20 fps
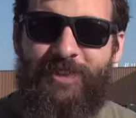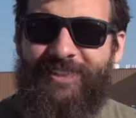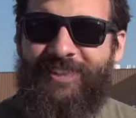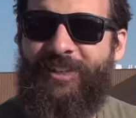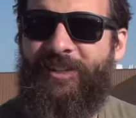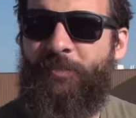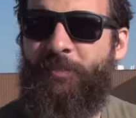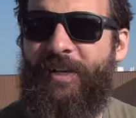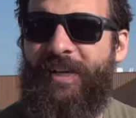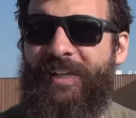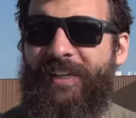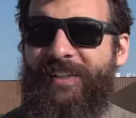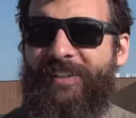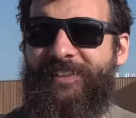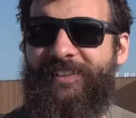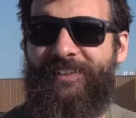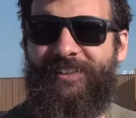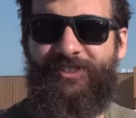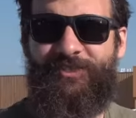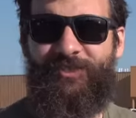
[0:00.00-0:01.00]
Museum
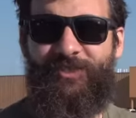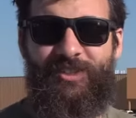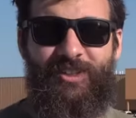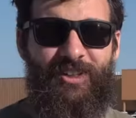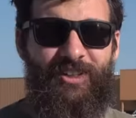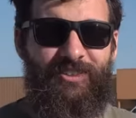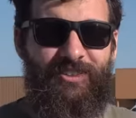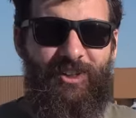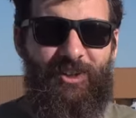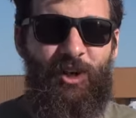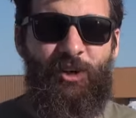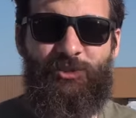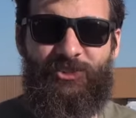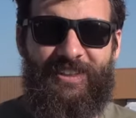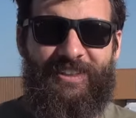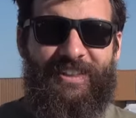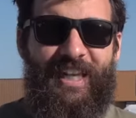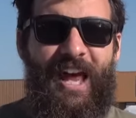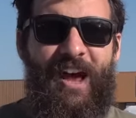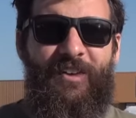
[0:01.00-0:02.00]
is is
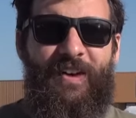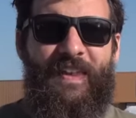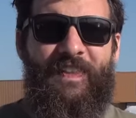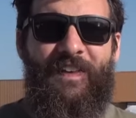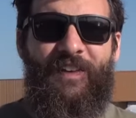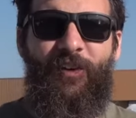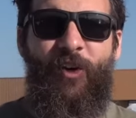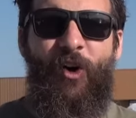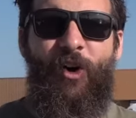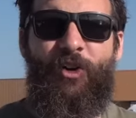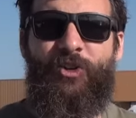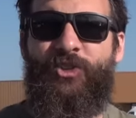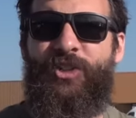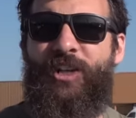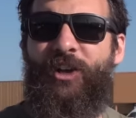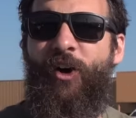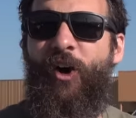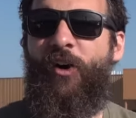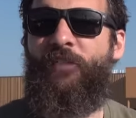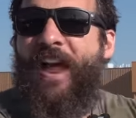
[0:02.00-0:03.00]
closing down and they're
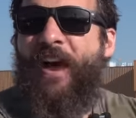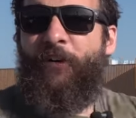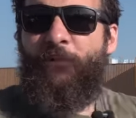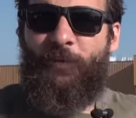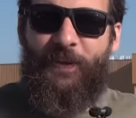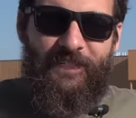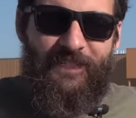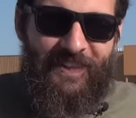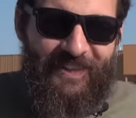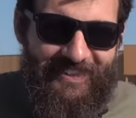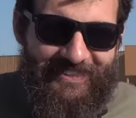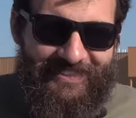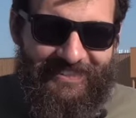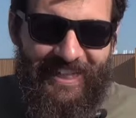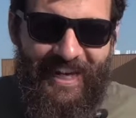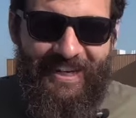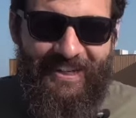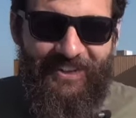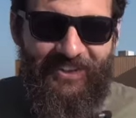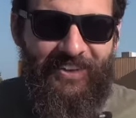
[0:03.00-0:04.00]
auctioning off everything
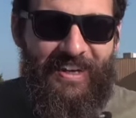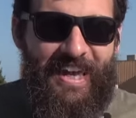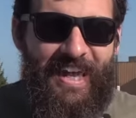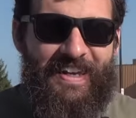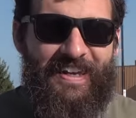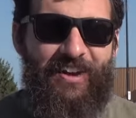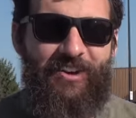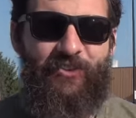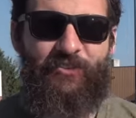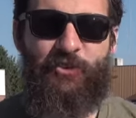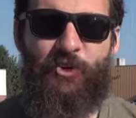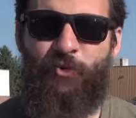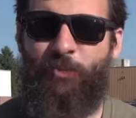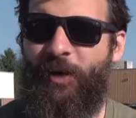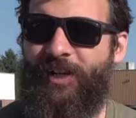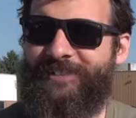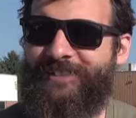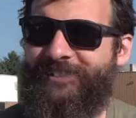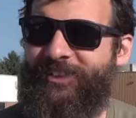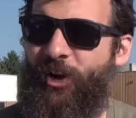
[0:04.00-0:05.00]
inside here. Now, a few
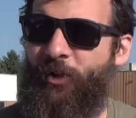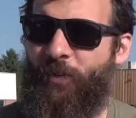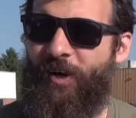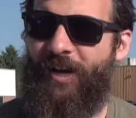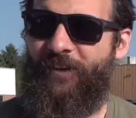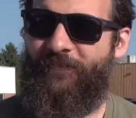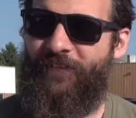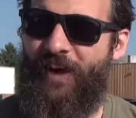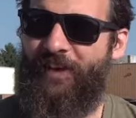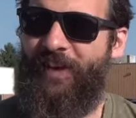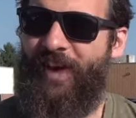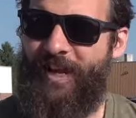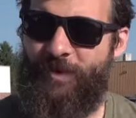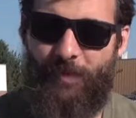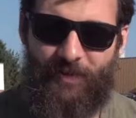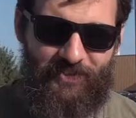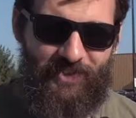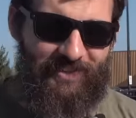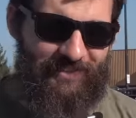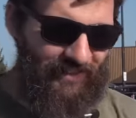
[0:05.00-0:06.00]
months ago when I found out
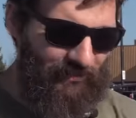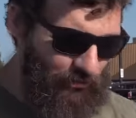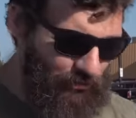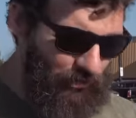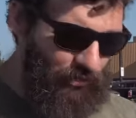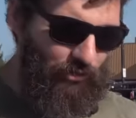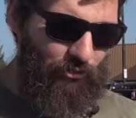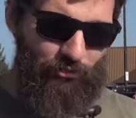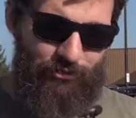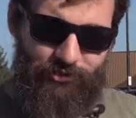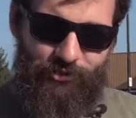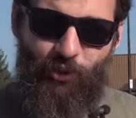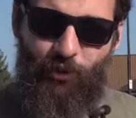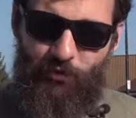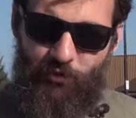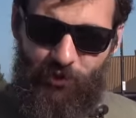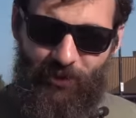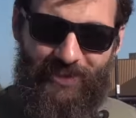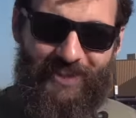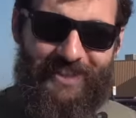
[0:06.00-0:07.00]
about this, I was scrolling through the